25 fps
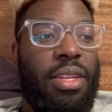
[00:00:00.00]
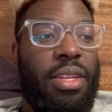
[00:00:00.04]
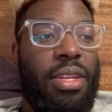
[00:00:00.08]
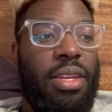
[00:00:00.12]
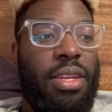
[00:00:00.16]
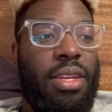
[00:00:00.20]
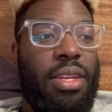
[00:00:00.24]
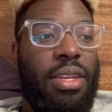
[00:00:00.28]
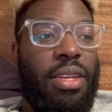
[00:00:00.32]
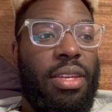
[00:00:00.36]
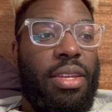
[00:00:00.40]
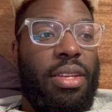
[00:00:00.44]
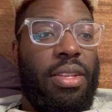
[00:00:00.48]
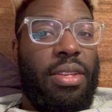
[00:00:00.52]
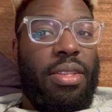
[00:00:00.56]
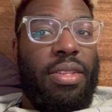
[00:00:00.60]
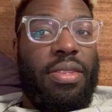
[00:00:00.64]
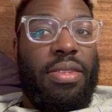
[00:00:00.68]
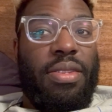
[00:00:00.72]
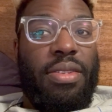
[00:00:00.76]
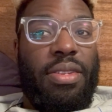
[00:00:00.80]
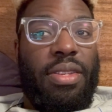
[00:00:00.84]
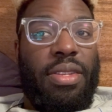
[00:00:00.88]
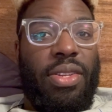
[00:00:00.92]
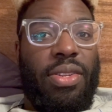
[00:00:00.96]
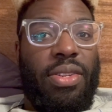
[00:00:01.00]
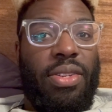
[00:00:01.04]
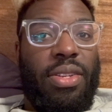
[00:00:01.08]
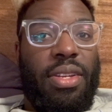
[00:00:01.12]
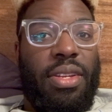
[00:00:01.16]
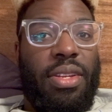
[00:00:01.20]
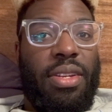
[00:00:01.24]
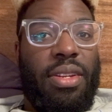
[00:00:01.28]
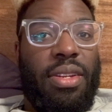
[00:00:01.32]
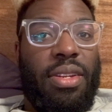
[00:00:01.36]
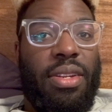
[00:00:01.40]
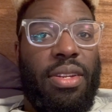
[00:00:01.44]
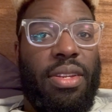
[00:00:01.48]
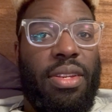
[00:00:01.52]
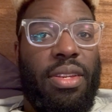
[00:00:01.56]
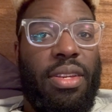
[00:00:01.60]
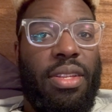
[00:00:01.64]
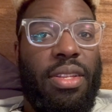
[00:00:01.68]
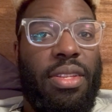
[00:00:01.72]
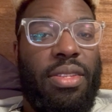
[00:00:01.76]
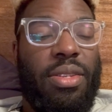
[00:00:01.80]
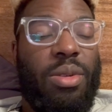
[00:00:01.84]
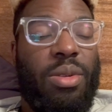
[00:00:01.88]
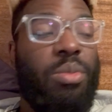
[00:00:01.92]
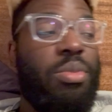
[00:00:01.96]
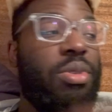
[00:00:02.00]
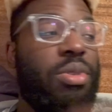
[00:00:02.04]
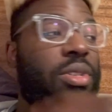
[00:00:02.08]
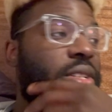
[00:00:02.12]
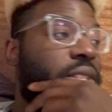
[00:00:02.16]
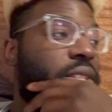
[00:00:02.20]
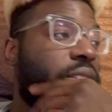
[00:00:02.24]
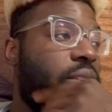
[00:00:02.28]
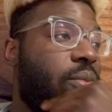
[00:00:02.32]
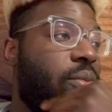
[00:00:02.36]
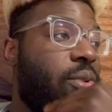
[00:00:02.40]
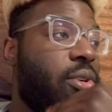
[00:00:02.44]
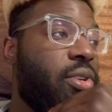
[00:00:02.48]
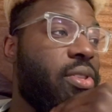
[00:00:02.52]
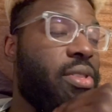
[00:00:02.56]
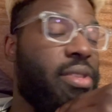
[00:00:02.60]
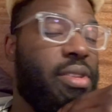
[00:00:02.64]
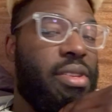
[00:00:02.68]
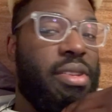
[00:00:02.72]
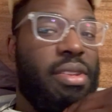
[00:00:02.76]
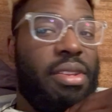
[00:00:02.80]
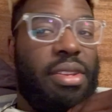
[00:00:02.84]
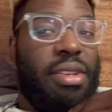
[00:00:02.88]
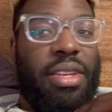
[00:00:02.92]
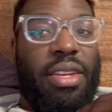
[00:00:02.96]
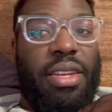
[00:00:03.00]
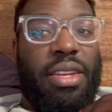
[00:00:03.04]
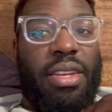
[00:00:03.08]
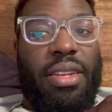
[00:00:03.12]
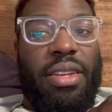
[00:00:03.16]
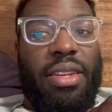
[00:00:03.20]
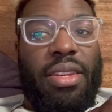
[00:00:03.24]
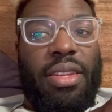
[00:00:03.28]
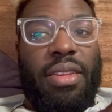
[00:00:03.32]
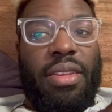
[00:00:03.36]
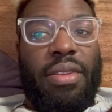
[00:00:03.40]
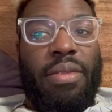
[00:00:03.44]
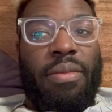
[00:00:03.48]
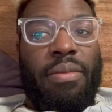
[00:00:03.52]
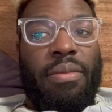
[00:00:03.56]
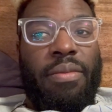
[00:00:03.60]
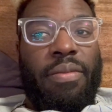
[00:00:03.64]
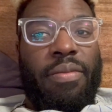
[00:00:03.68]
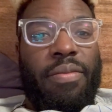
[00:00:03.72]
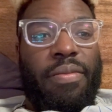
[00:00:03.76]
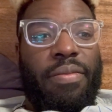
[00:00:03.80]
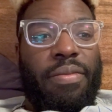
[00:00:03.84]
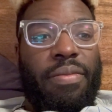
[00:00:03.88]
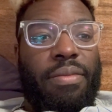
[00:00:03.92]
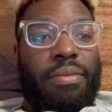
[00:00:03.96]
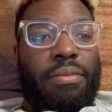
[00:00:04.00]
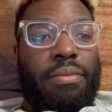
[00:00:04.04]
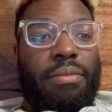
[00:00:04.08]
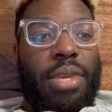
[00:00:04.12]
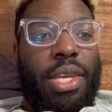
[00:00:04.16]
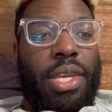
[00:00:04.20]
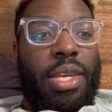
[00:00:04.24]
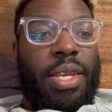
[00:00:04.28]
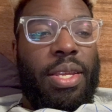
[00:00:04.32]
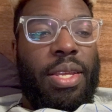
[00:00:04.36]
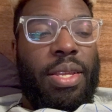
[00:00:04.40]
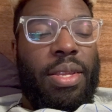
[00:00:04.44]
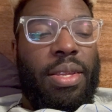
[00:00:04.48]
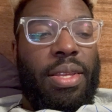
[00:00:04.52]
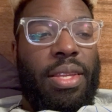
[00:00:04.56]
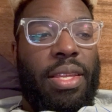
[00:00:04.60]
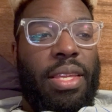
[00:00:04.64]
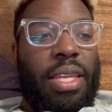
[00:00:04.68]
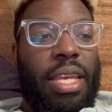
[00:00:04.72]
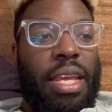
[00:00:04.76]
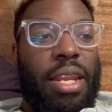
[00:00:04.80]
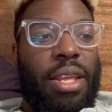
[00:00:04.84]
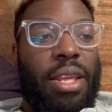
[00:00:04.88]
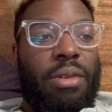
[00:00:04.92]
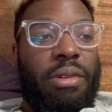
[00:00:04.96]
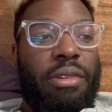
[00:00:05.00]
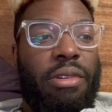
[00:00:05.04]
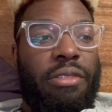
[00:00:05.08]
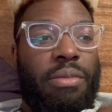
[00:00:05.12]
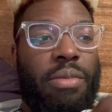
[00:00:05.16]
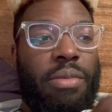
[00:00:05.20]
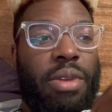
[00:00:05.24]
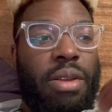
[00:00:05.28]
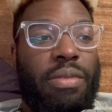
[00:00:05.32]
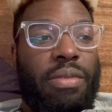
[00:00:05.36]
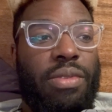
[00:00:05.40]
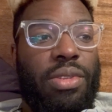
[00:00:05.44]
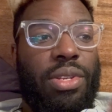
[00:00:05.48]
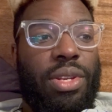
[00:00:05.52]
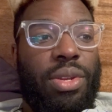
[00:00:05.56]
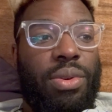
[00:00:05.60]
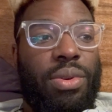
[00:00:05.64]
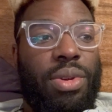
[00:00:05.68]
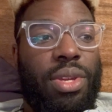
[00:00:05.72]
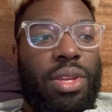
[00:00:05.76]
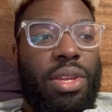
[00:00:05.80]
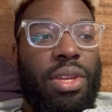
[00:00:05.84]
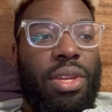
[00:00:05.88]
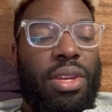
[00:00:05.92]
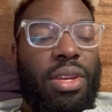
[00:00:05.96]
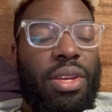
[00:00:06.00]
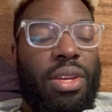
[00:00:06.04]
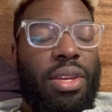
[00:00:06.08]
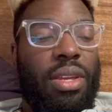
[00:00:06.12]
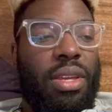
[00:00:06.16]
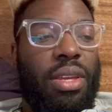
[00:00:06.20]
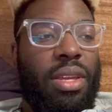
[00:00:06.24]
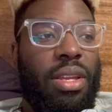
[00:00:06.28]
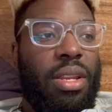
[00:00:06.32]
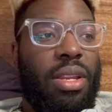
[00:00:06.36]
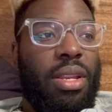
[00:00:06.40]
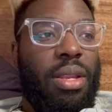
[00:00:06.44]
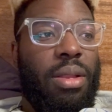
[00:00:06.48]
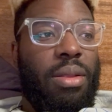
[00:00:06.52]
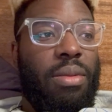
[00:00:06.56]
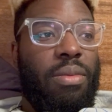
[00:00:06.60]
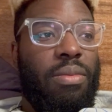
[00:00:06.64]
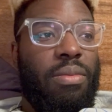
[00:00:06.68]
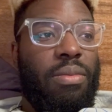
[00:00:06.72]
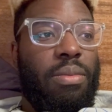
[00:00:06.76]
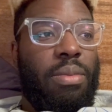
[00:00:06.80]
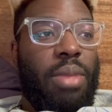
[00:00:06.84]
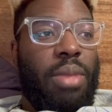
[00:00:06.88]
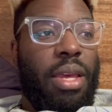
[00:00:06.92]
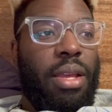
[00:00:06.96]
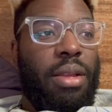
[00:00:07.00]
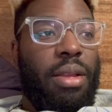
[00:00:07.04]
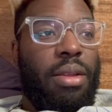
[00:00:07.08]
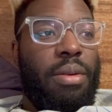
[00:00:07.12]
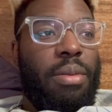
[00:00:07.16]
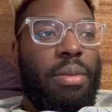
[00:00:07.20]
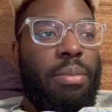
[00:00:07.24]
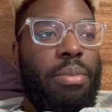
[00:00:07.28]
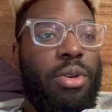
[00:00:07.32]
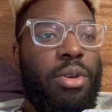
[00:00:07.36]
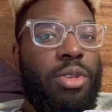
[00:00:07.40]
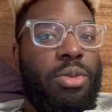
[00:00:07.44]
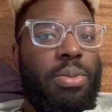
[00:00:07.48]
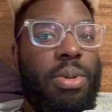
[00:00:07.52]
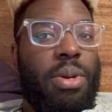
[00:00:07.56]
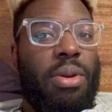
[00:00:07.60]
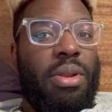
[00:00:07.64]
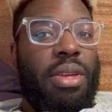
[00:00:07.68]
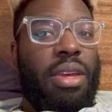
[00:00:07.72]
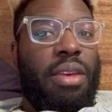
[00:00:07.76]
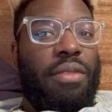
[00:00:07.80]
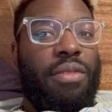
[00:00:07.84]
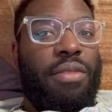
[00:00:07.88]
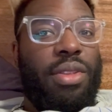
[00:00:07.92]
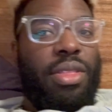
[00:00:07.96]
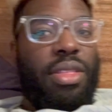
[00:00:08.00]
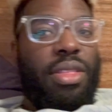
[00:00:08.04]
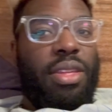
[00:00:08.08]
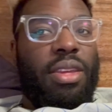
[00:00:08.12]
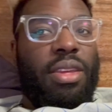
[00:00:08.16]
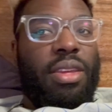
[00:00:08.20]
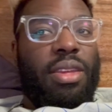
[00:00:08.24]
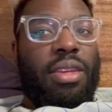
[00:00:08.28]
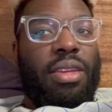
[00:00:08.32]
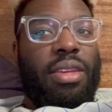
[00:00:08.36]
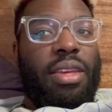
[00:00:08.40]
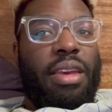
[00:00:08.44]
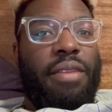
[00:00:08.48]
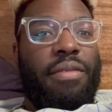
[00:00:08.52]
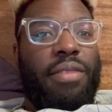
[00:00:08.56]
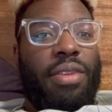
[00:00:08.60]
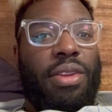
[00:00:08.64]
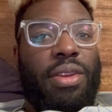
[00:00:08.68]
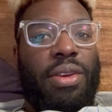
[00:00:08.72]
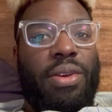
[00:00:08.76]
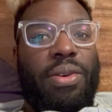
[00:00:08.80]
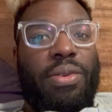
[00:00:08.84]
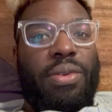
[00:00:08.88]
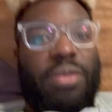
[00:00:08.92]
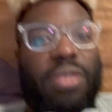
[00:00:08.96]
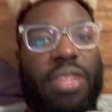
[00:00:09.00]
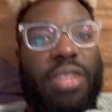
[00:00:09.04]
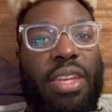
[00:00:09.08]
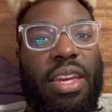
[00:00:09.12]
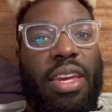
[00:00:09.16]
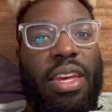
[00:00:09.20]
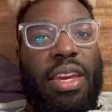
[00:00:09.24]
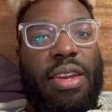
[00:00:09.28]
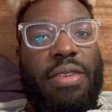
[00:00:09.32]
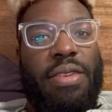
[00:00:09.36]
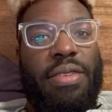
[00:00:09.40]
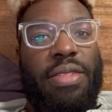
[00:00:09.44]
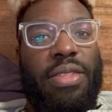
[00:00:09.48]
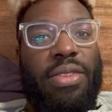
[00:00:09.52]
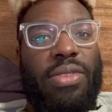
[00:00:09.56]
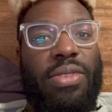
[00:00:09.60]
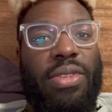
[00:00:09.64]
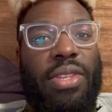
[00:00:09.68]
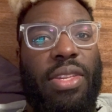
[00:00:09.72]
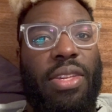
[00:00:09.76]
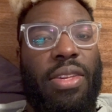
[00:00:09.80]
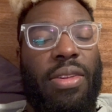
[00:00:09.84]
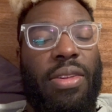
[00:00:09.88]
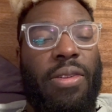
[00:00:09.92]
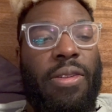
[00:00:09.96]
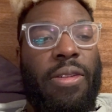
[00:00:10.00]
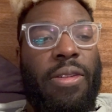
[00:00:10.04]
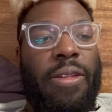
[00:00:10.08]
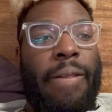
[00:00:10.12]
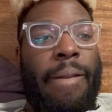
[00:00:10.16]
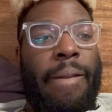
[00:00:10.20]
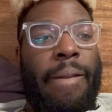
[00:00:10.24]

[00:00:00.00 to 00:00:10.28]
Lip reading: and it's a deal done. And it's completely worth it. And me getting away from what I was doing and like postponing everything, having to go take care of this deal,